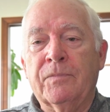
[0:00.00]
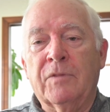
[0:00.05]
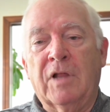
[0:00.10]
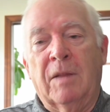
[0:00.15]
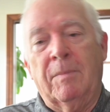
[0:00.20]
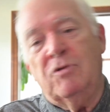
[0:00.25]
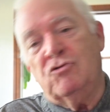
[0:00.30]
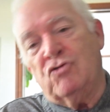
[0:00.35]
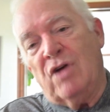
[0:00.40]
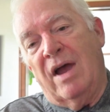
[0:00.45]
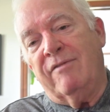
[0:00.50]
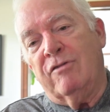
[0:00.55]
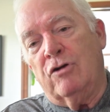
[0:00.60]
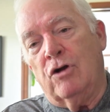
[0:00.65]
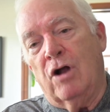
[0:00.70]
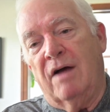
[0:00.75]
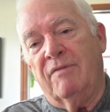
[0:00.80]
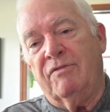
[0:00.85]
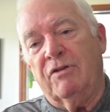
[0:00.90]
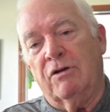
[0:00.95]
Let me drive it
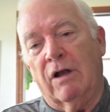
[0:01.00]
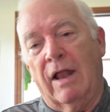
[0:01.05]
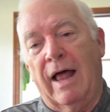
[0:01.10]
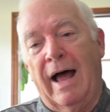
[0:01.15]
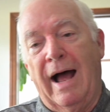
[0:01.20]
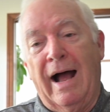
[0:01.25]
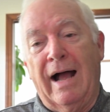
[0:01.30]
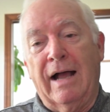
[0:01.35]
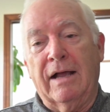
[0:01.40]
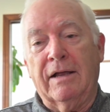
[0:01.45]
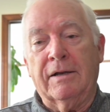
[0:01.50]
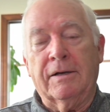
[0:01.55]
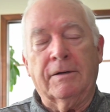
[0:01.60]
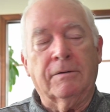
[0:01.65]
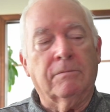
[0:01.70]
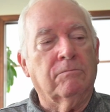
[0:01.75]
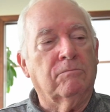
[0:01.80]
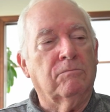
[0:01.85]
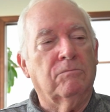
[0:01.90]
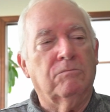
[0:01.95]
off your lot
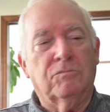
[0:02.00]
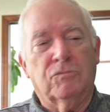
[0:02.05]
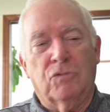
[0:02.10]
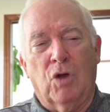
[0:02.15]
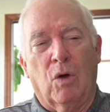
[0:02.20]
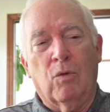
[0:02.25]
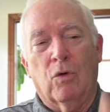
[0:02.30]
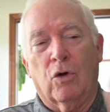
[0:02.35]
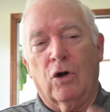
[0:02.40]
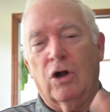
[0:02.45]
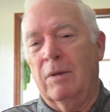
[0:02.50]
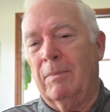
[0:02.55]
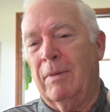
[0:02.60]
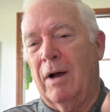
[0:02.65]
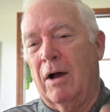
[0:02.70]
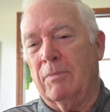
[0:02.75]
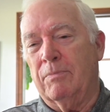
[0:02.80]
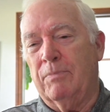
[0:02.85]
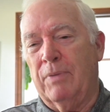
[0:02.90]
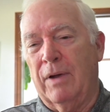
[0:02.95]
and don't worry
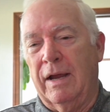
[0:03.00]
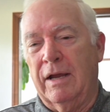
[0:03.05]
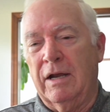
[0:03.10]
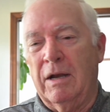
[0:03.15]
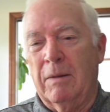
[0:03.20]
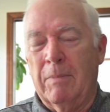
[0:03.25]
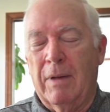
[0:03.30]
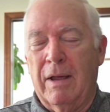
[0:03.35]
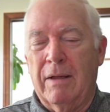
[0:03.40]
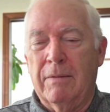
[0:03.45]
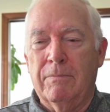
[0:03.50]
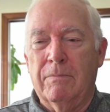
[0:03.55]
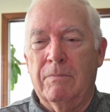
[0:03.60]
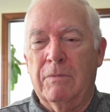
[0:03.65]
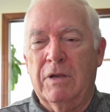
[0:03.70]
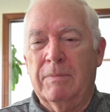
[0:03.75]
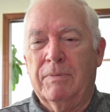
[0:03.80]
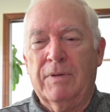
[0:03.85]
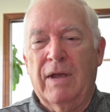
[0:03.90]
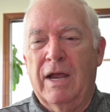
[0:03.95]
about paying it,
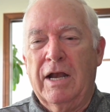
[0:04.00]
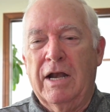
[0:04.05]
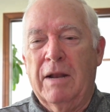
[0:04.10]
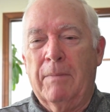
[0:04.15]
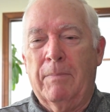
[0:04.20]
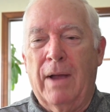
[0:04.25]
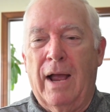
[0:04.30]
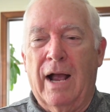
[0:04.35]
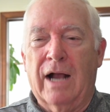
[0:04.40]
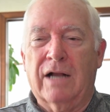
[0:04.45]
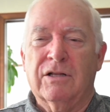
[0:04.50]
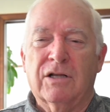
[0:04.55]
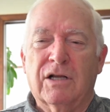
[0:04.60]
me paying it back.